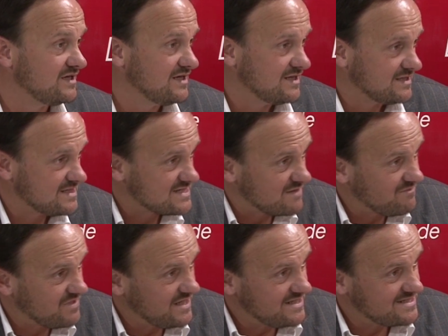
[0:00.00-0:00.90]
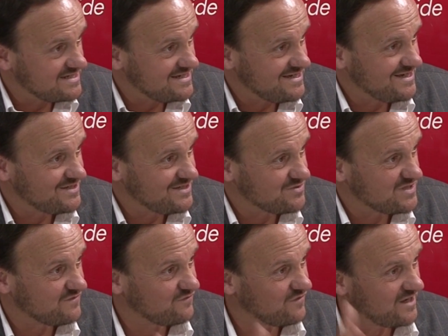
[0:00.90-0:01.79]
this ability to
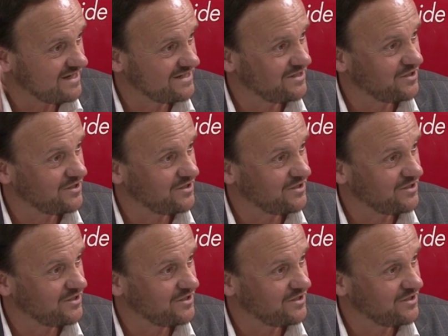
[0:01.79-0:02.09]
define a